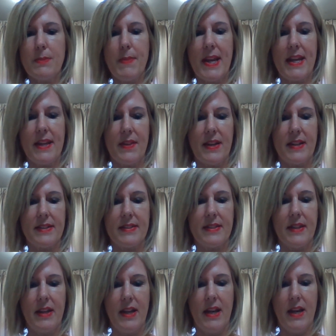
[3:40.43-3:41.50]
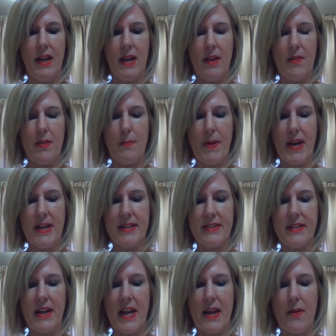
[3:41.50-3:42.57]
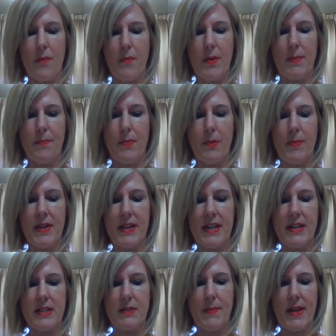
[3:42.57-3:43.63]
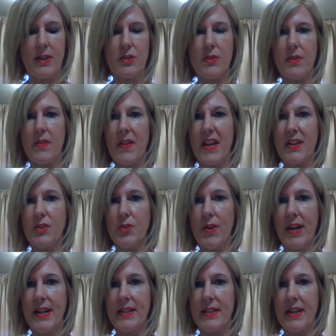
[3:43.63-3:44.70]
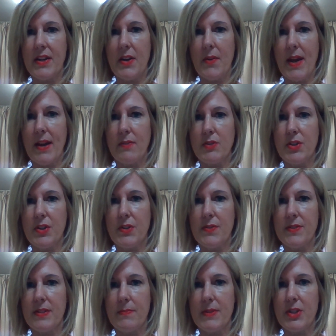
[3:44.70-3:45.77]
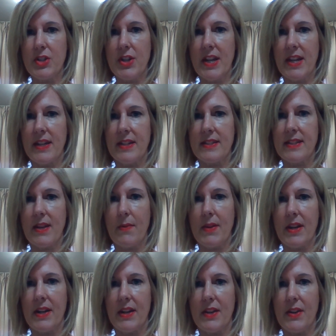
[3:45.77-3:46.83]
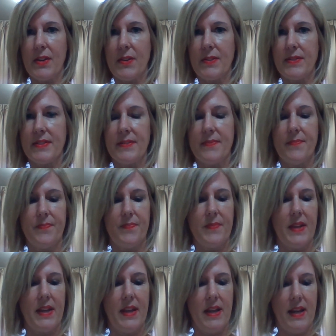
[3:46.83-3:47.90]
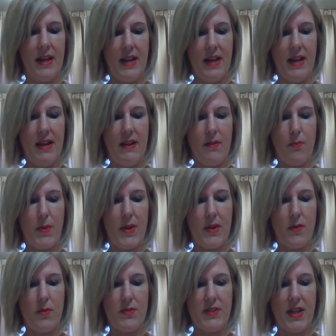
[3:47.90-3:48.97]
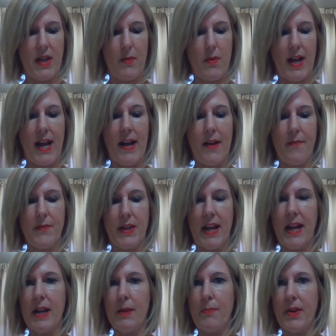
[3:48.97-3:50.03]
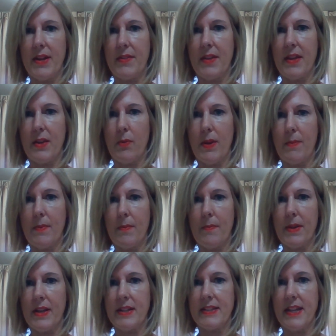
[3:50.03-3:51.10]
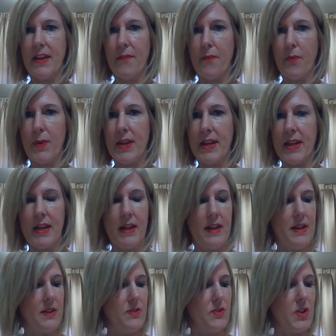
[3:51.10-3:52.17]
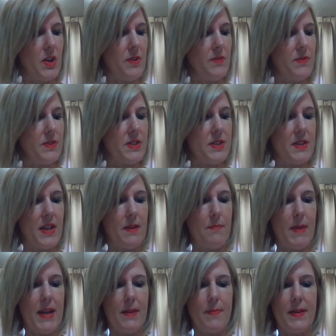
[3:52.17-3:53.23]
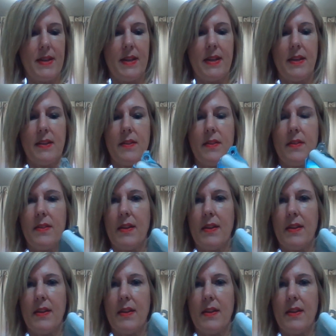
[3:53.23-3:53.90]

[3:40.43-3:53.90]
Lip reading: to make this. The personnel, we probably need to make sure that they're trained, they know how to use the machines that we're going to use. We also will have to calibrate the equipment, because if we don't, then maybe